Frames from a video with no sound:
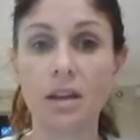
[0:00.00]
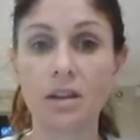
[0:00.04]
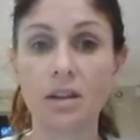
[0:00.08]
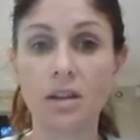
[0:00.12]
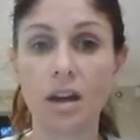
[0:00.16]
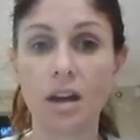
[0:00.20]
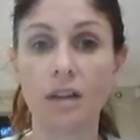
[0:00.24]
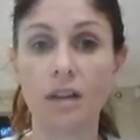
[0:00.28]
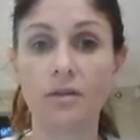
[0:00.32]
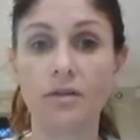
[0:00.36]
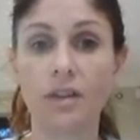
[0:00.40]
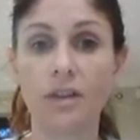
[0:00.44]

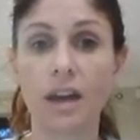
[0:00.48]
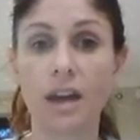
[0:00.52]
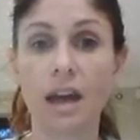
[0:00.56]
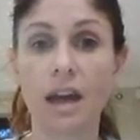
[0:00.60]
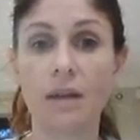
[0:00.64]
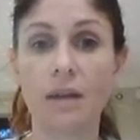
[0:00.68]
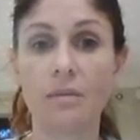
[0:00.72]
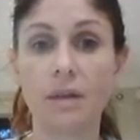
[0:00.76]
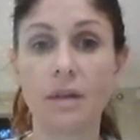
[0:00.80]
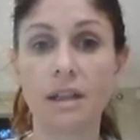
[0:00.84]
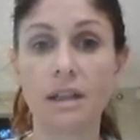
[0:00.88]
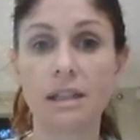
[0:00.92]
Don't
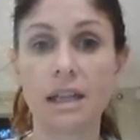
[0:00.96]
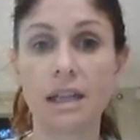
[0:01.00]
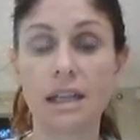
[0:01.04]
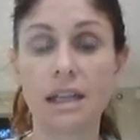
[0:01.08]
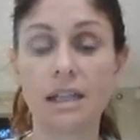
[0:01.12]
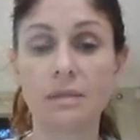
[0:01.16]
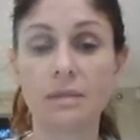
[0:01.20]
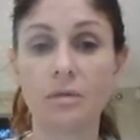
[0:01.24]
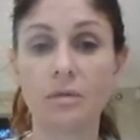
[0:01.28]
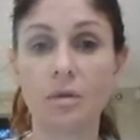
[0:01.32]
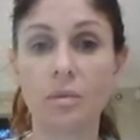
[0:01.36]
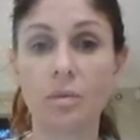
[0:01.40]
forget my
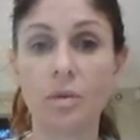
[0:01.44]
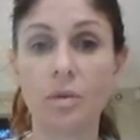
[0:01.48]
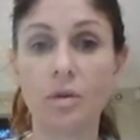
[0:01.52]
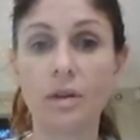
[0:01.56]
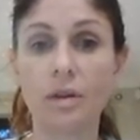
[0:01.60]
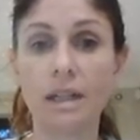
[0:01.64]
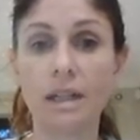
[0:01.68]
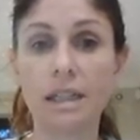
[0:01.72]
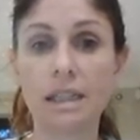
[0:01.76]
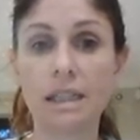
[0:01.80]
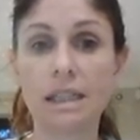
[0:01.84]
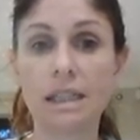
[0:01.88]
decimal
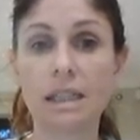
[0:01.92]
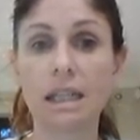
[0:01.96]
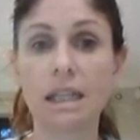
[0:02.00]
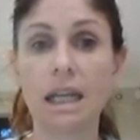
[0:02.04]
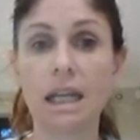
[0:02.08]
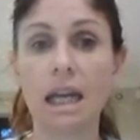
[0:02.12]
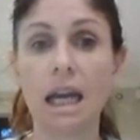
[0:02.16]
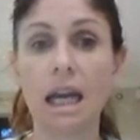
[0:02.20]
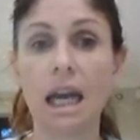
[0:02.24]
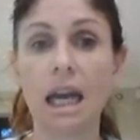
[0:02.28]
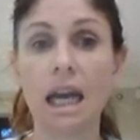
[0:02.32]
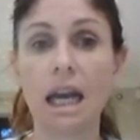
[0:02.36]
point.
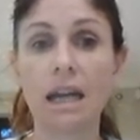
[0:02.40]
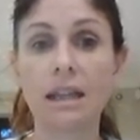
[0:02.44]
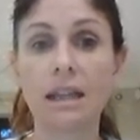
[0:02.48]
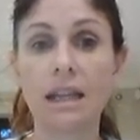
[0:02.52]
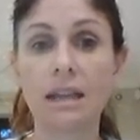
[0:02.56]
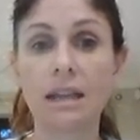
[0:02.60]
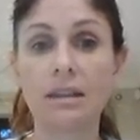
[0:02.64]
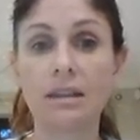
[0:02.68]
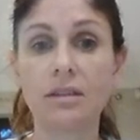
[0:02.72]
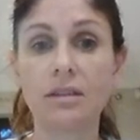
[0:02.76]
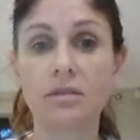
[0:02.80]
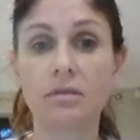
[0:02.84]
And
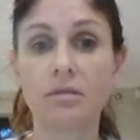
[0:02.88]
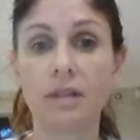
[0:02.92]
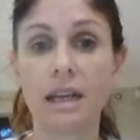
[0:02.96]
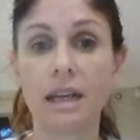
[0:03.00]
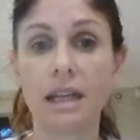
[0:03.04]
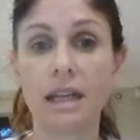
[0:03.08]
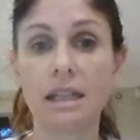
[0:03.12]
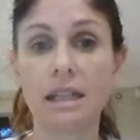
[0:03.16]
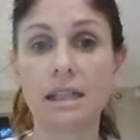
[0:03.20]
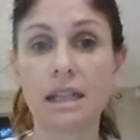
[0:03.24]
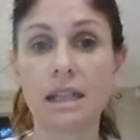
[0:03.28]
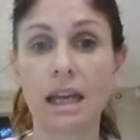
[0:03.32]
then
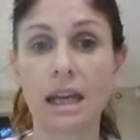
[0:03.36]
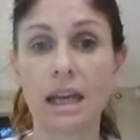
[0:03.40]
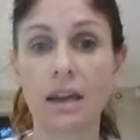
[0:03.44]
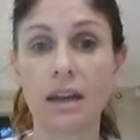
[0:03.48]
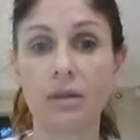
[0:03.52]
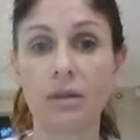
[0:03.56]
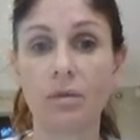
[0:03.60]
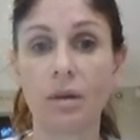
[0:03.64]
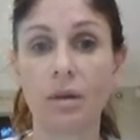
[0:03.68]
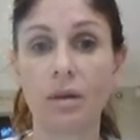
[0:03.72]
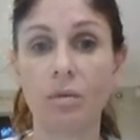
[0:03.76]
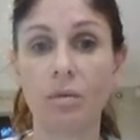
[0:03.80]
3
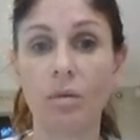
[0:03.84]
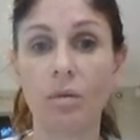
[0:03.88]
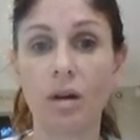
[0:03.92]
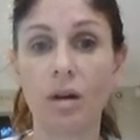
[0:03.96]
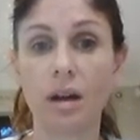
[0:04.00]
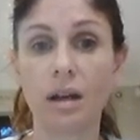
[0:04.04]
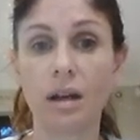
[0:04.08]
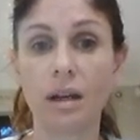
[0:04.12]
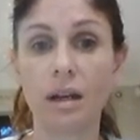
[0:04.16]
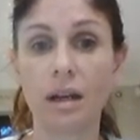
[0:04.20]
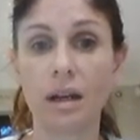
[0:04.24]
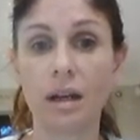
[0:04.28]
take away
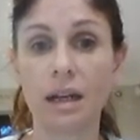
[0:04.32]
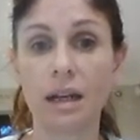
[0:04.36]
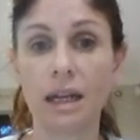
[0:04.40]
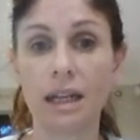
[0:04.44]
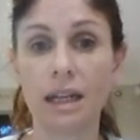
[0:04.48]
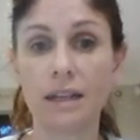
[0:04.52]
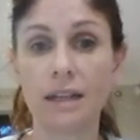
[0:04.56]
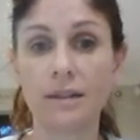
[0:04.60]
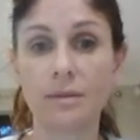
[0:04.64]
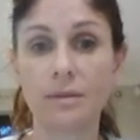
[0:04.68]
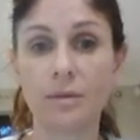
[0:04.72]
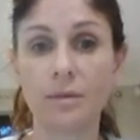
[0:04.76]
1
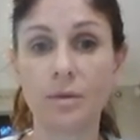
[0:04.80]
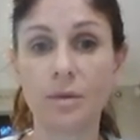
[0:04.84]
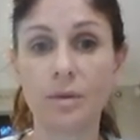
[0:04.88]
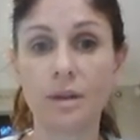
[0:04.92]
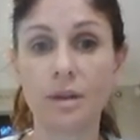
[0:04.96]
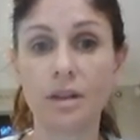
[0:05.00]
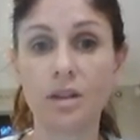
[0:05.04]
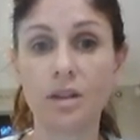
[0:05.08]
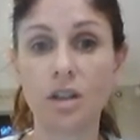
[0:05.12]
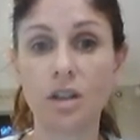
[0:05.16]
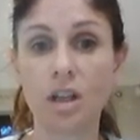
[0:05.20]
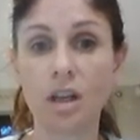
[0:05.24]
leaves me
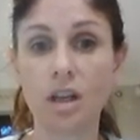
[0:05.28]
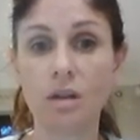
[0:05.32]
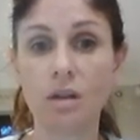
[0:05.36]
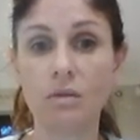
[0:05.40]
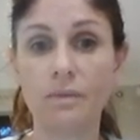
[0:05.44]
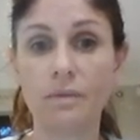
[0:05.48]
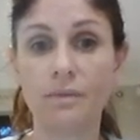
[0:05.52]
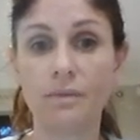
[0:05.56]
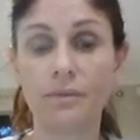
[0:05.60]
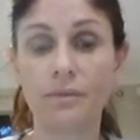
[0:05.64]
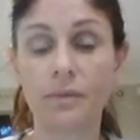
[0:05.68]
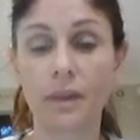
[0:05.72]
with
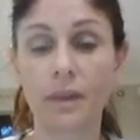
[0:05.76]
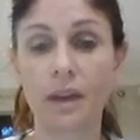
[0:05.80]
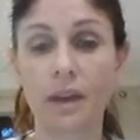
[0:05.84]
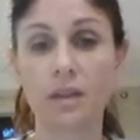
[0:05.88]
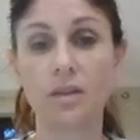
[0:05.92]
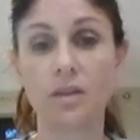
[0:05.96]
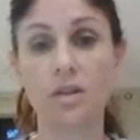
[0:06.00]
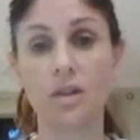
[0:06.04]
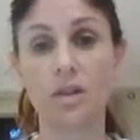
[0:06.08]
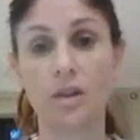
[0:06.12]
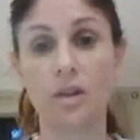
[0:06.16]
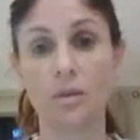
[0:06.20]
2,
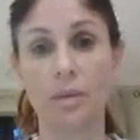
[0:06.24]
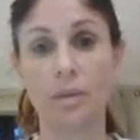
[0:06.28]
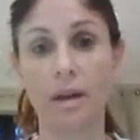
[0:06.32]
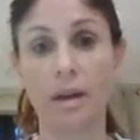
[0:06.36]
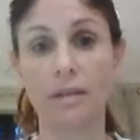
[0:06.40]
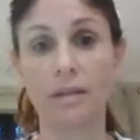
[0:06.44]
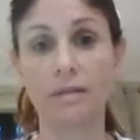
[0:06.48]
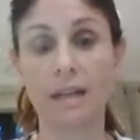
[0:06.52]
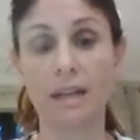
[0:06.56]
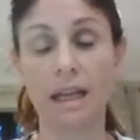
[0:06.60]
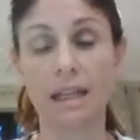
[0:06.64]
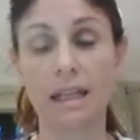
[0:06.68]

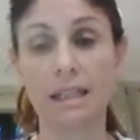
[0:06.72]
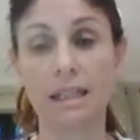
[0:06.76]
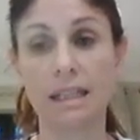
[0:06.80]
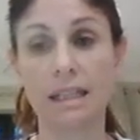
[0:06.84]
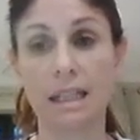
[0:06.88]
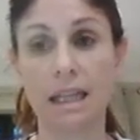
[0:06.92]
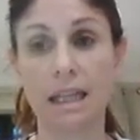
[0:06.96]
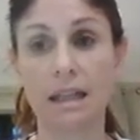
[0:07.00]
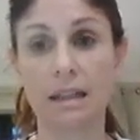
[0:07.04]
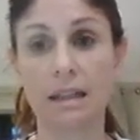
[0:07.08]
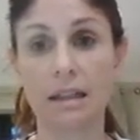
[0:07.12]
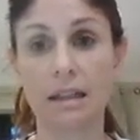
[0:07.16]

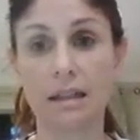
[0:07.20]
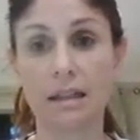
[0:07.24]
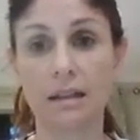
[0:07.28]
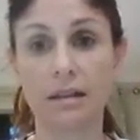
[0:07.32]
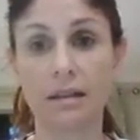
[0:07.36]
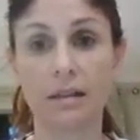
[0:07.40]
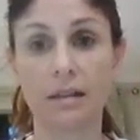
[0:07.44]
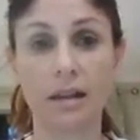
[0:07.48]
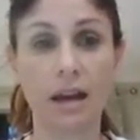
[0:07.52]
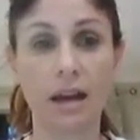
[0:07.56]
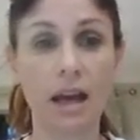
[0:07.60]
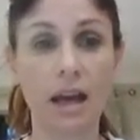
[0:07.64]
£2.80.
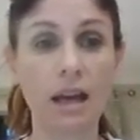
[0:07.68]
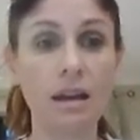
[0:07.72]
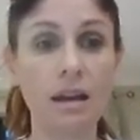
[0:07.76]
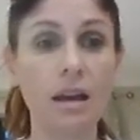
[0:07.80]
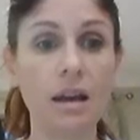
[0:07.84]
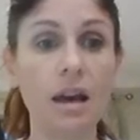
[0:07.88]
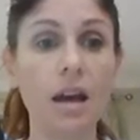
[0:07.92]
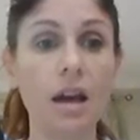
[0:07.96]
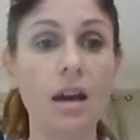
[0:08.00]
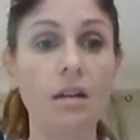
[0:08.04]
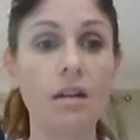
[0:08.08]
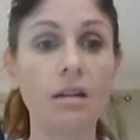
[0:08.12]
Okay,
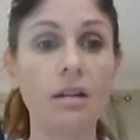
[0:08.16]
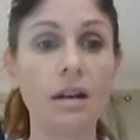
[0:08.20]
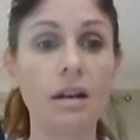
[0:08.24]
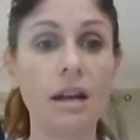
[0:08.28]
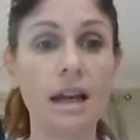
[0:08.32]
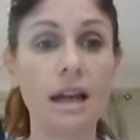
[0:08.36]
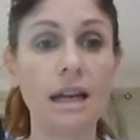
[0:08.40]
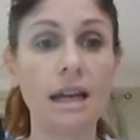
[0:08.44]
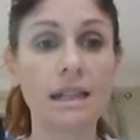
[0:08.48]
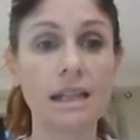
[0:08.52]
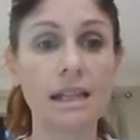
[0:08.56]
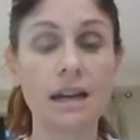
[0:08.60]

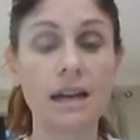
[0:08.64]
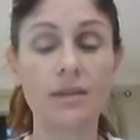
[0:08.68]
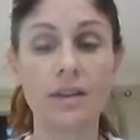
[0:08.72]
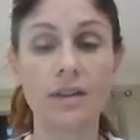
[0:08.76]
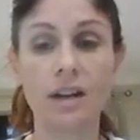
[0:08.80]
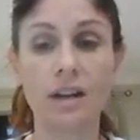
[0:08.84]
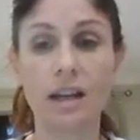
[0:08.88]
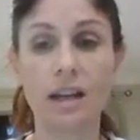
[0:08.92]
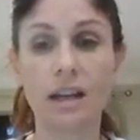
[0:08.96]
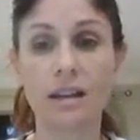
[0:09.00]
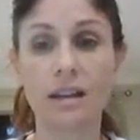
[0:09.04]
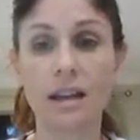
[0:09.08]
let's have a
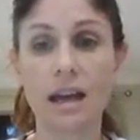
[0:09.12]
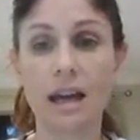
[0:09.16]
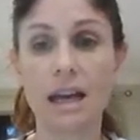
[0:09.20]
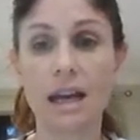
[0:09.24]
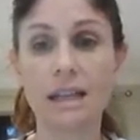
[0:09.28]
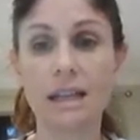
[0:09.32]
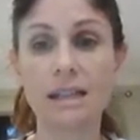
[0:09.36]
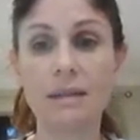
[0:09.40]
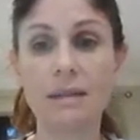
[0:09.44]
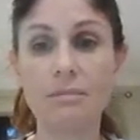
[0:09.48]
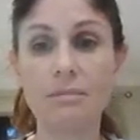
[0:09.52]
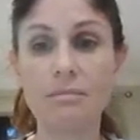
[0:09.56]
look at
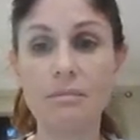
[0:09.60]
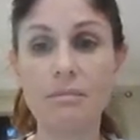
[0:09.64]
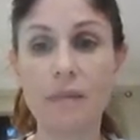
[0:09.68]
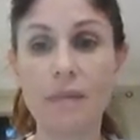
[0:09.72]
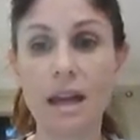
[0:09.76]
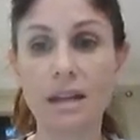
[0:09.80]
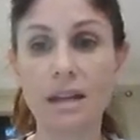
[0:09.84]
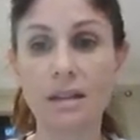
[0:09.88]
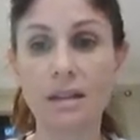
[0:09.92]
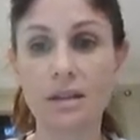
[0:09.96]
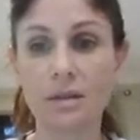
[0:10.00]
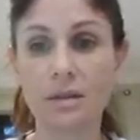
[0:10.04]
that as a
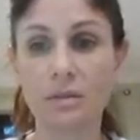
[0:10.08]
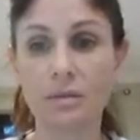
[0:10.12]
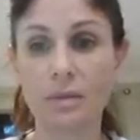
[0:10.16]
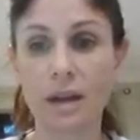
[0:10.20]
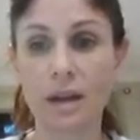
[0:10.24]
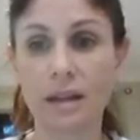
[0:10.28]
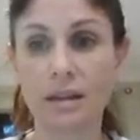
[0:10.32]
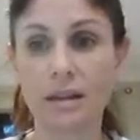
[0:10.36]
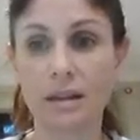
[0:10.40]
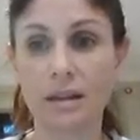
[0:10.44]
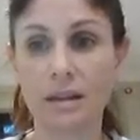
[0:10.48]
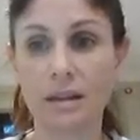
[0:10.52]
mental
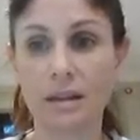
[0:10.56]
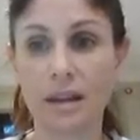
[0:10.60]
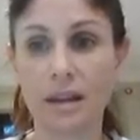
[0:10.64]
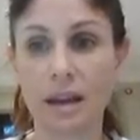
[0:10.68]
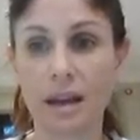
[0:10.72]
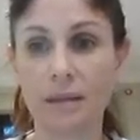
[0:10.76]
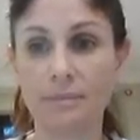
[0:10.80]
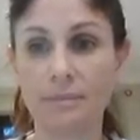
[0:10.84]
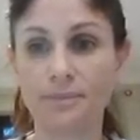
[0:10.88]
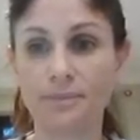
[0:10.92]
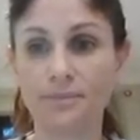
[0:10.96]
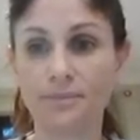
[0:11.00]
method
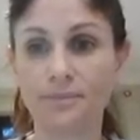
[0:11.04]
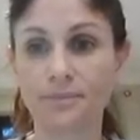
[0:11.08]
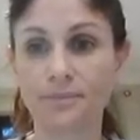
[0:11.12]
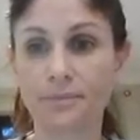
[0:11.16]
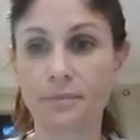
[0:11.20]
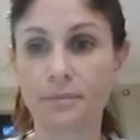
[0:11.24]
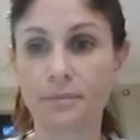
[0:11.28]
then.